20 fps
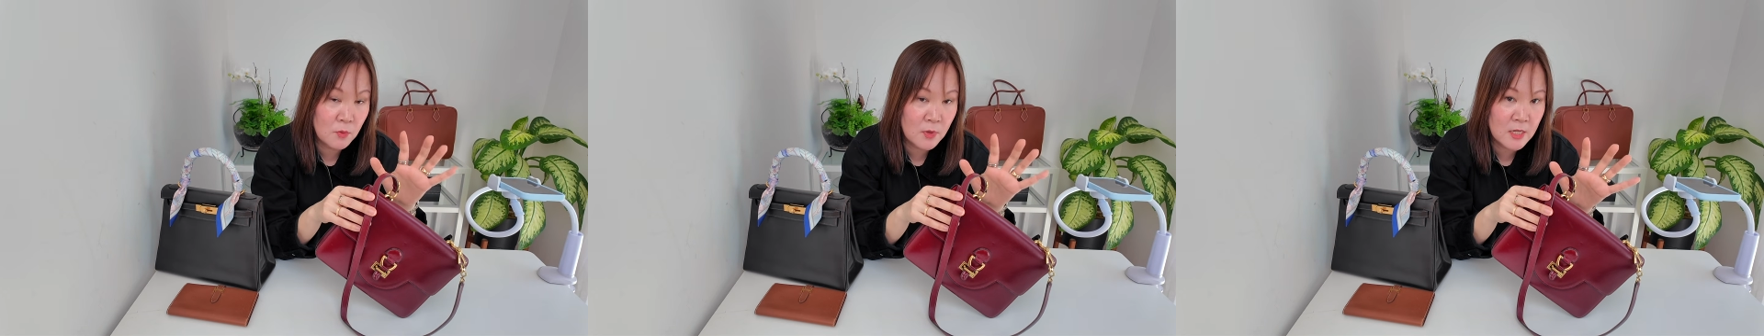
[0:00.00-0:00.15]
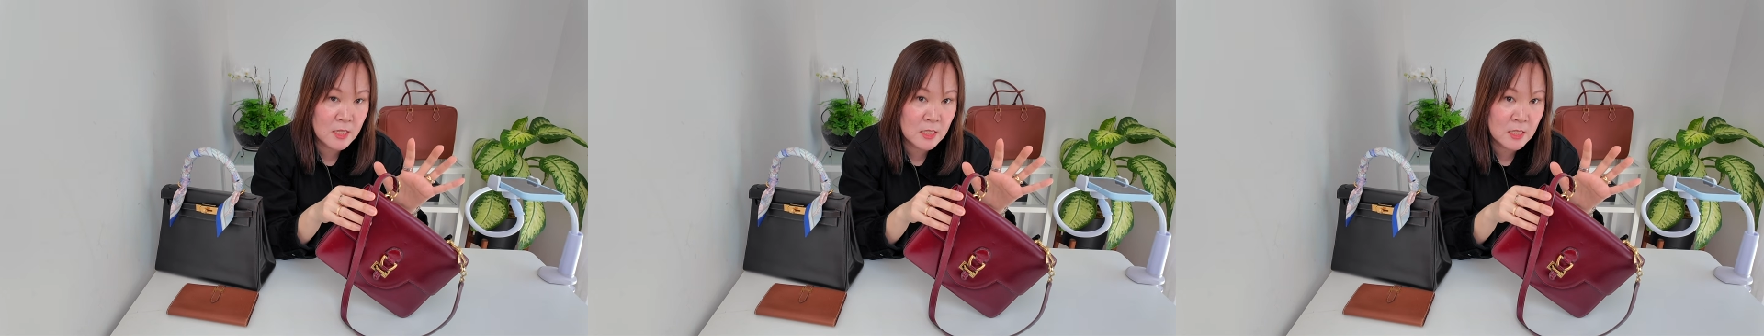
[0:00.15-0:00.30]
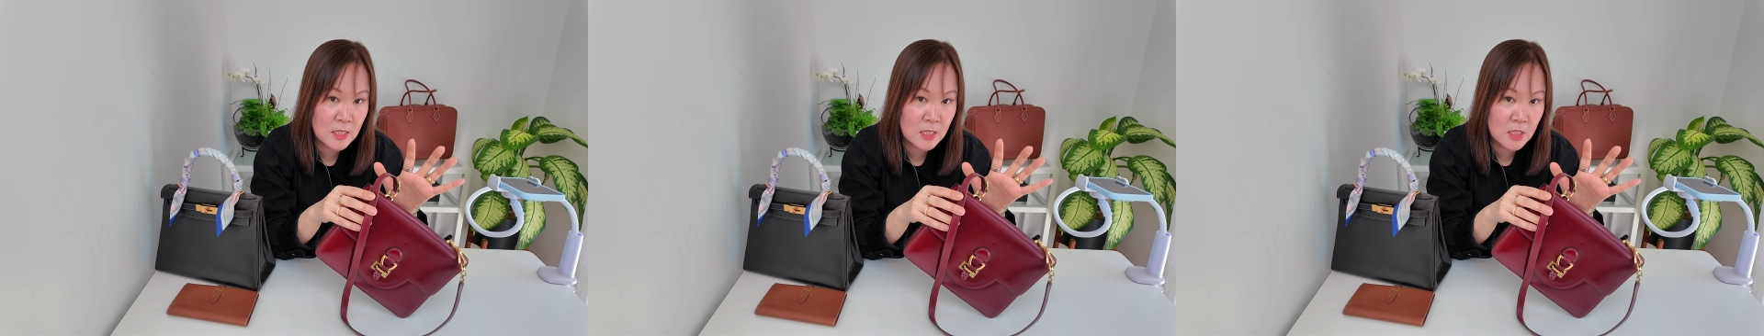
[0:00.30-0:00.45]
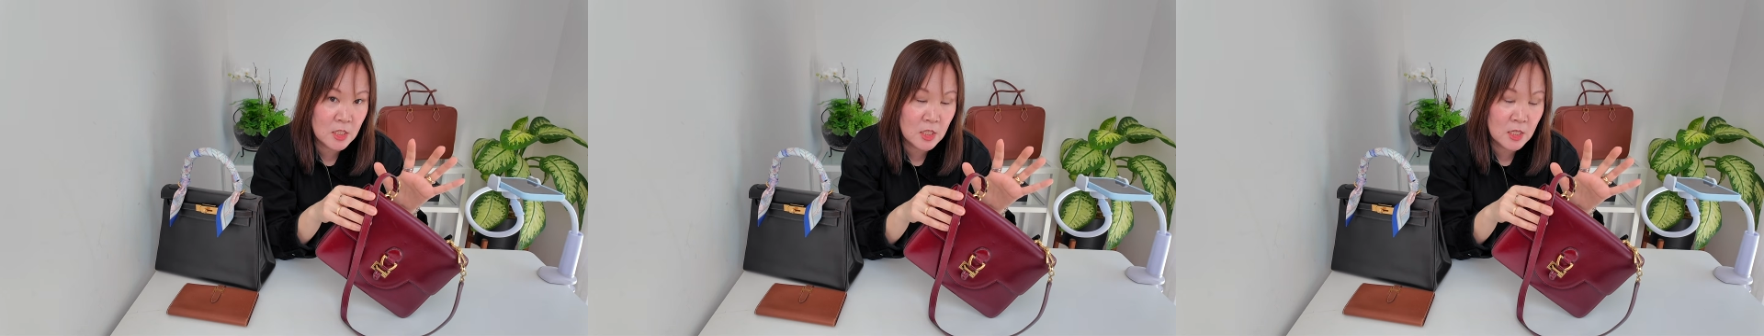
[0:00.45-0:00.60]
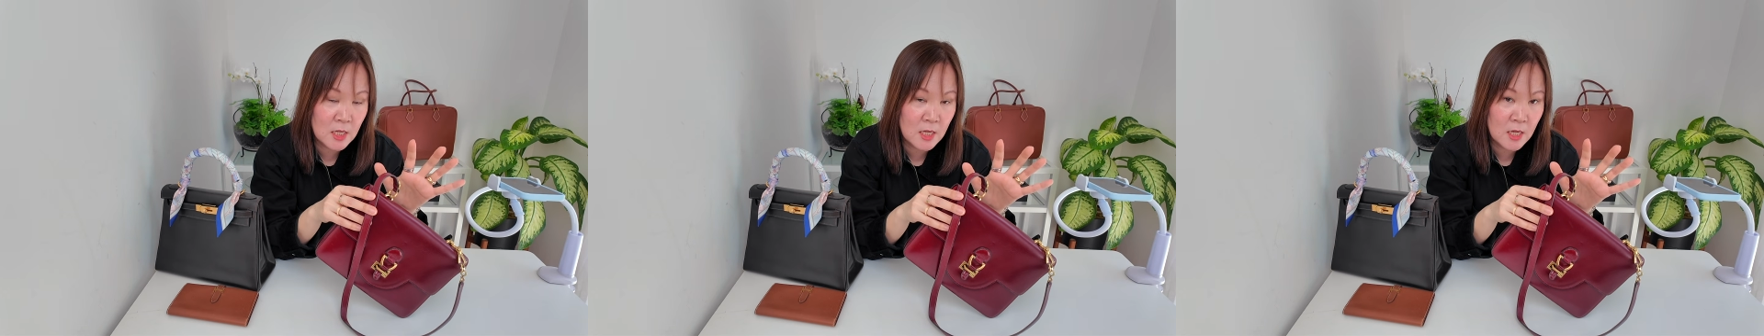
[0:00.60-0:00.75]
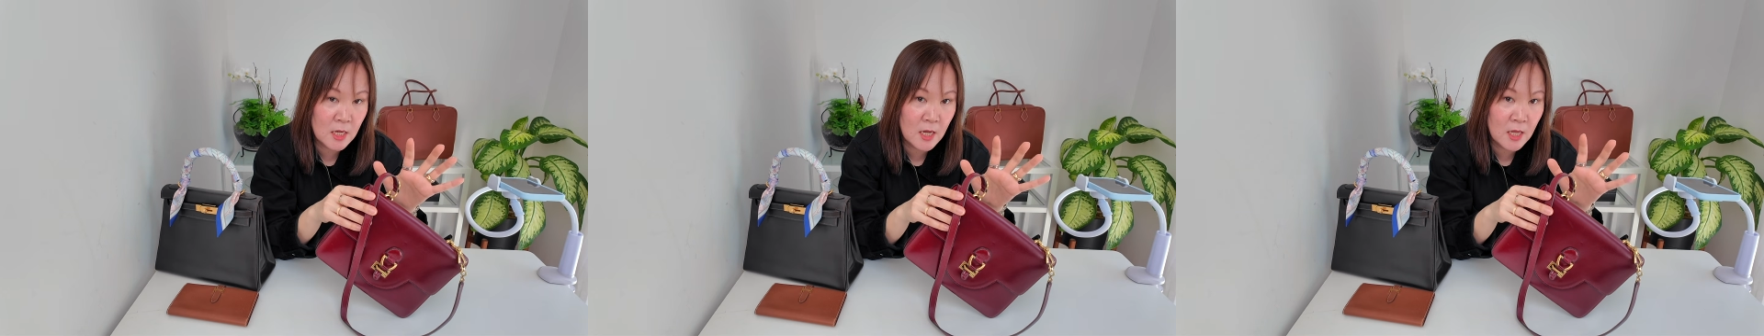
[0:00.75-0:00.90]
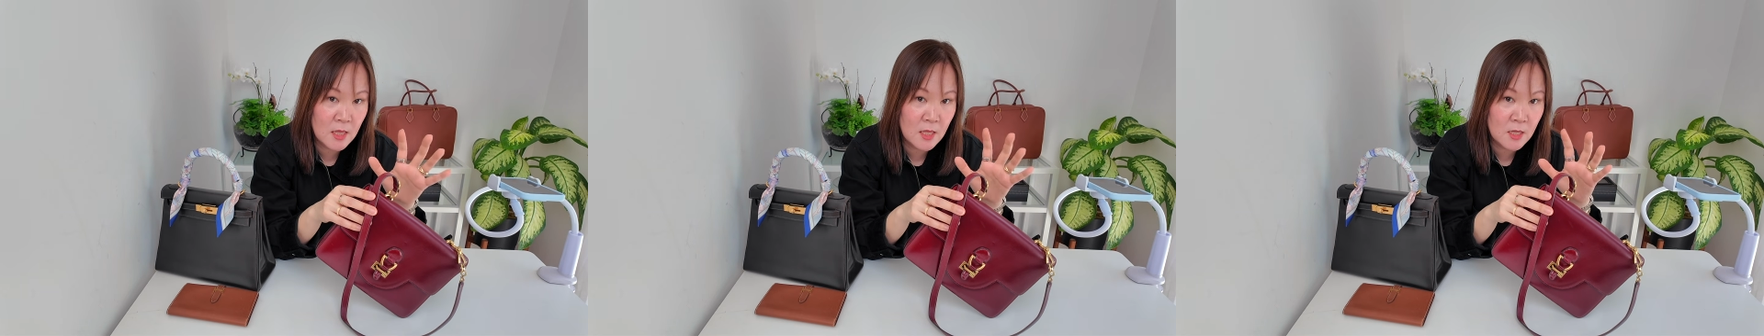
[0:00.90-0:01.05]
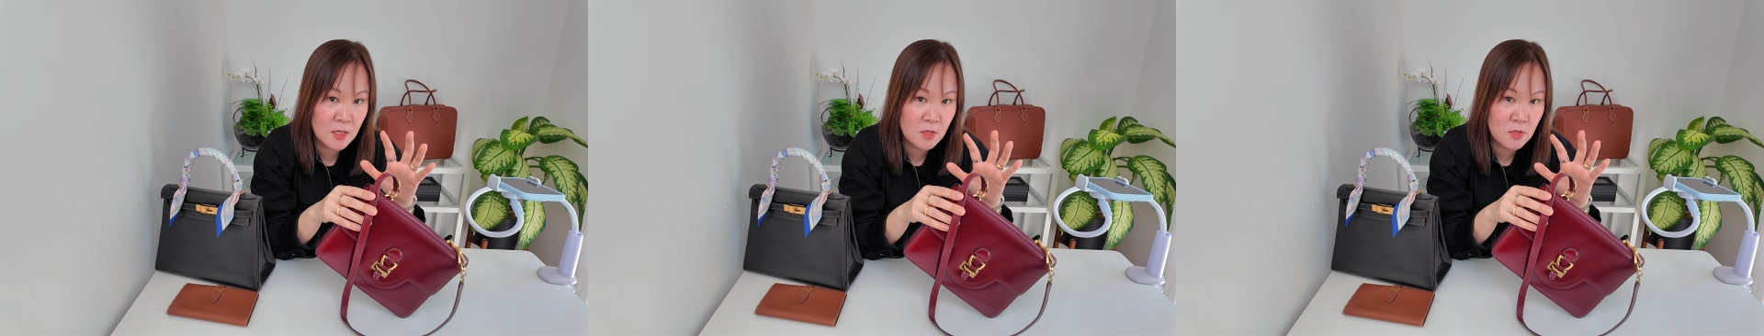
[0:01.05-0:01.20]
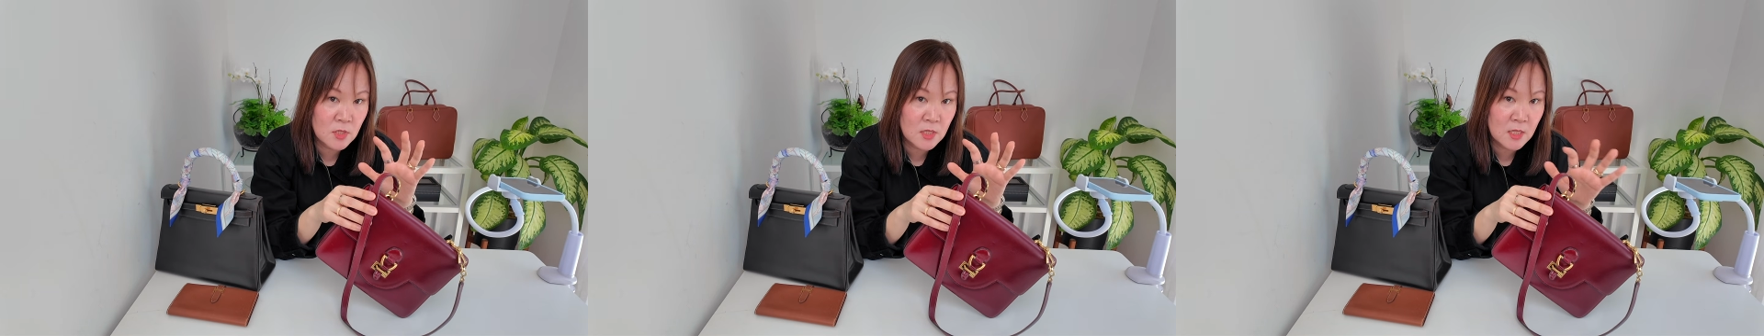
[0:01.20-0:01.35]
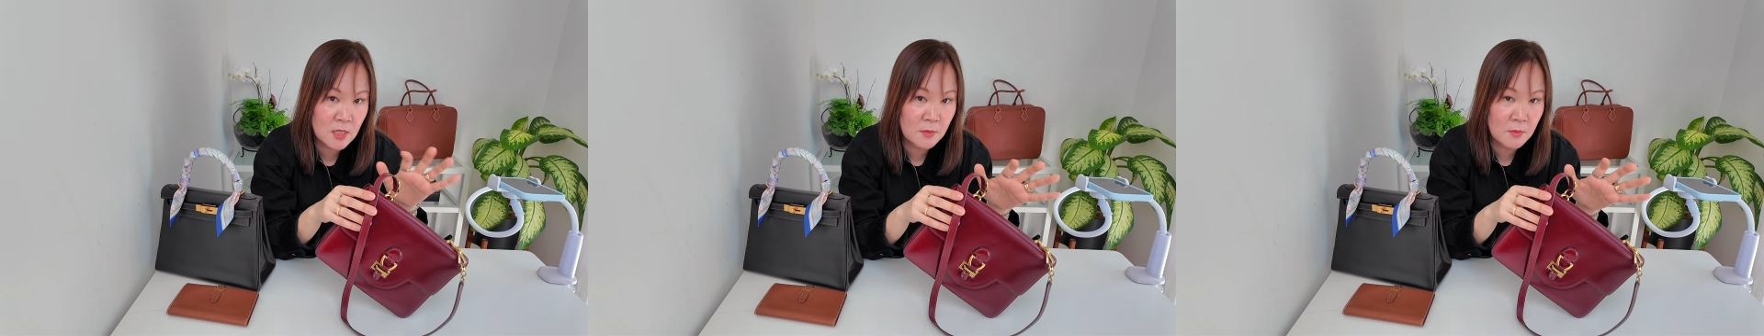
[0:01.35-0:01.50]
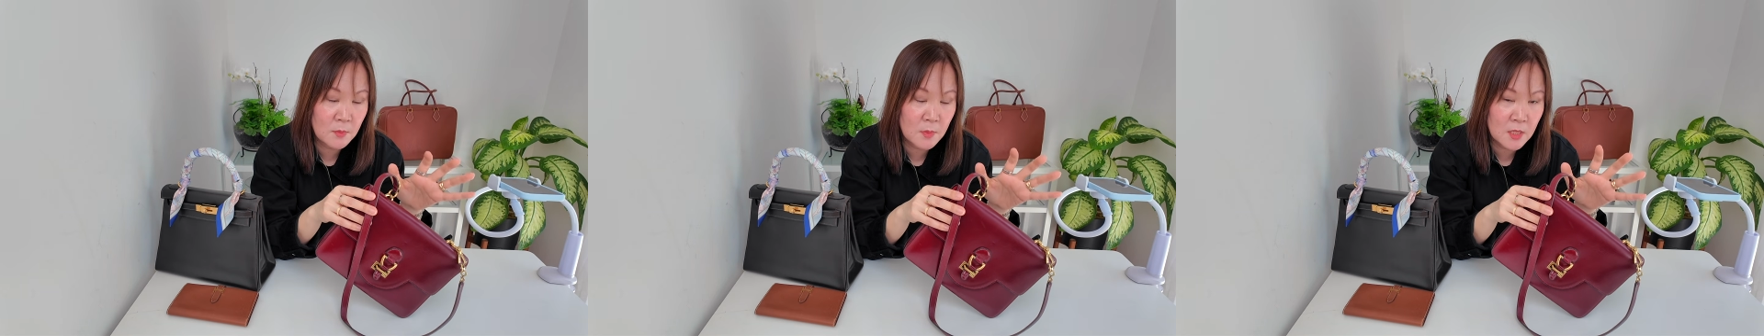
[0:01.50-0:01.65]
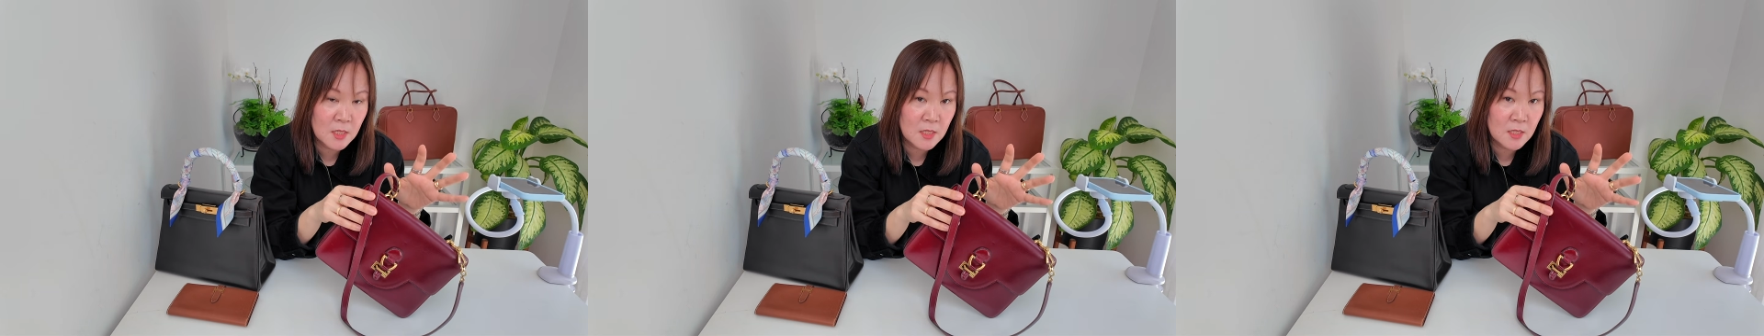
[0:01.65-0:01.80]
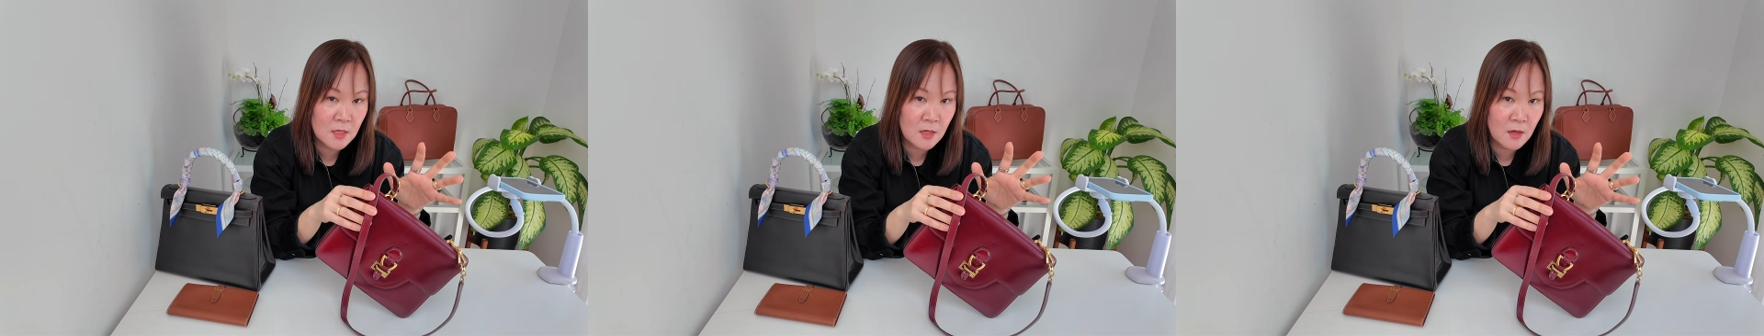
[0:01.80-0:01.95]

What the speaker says: white stitching and then you see bits